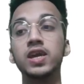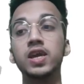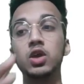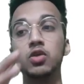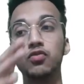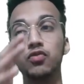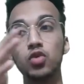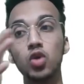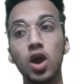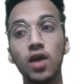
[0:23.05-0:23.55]

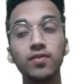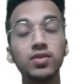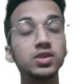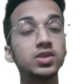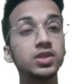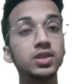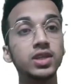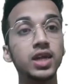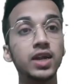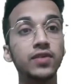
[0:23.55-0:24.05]
If you haven't
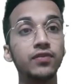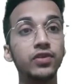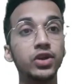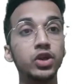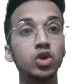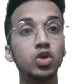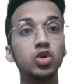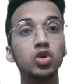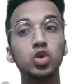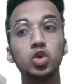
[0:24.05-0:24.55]
seen that
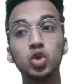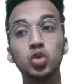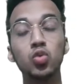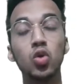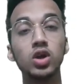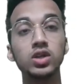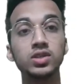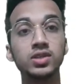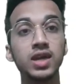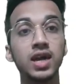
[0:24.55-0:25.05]
video, do
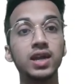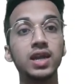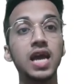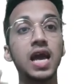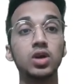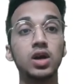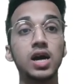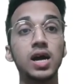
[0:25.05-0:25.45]
watch that.